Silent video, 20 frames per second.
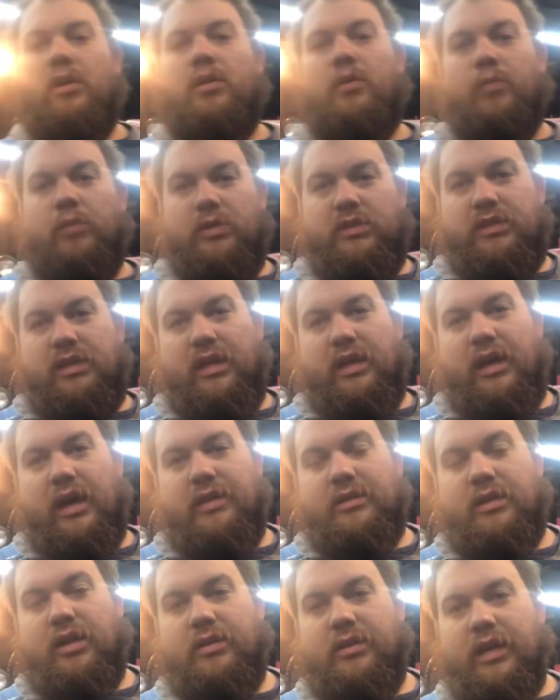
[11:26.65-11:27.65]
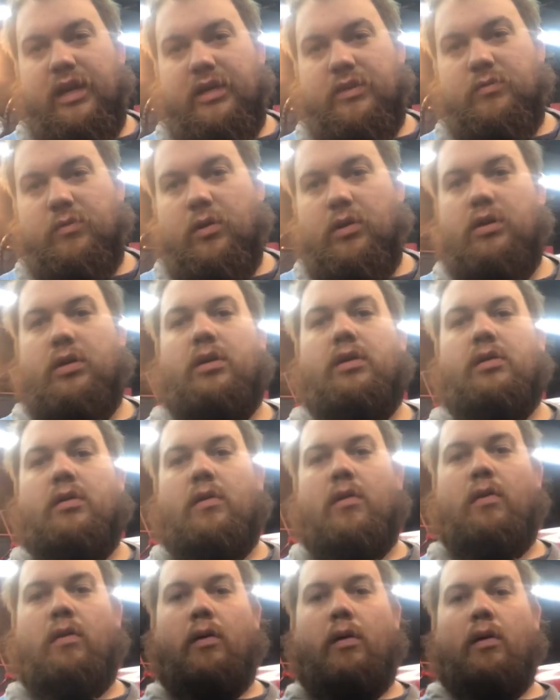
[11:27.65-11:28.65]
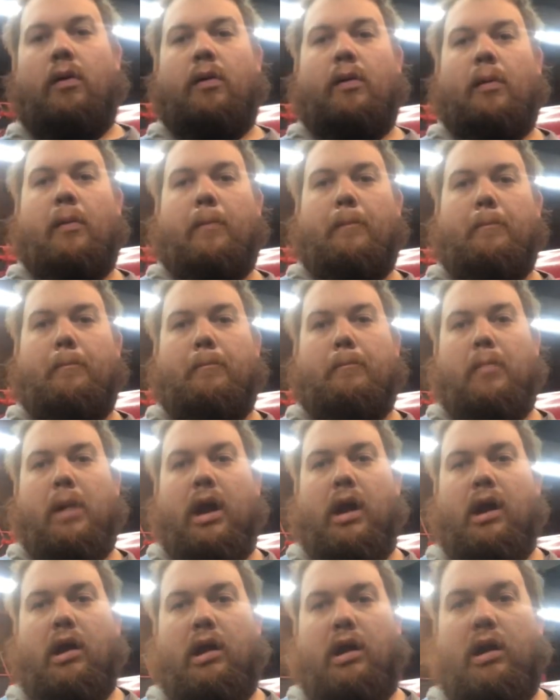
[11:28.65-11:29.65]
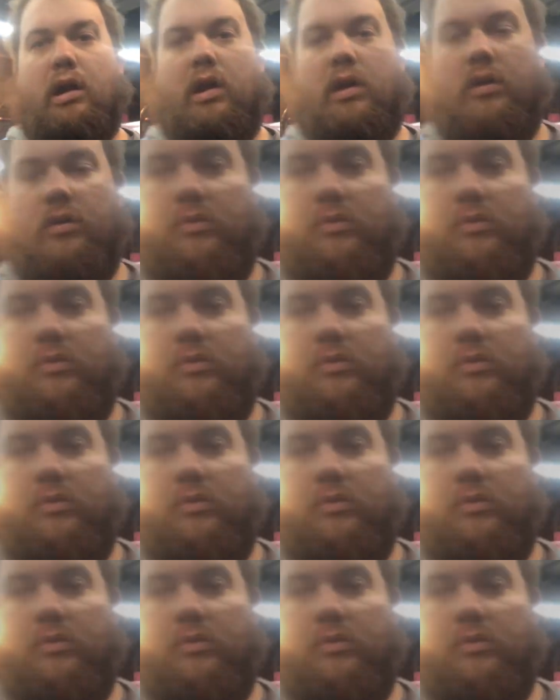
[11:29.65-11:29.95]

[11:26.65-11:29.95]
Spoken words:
We'll see you guys all in the next one. Bye.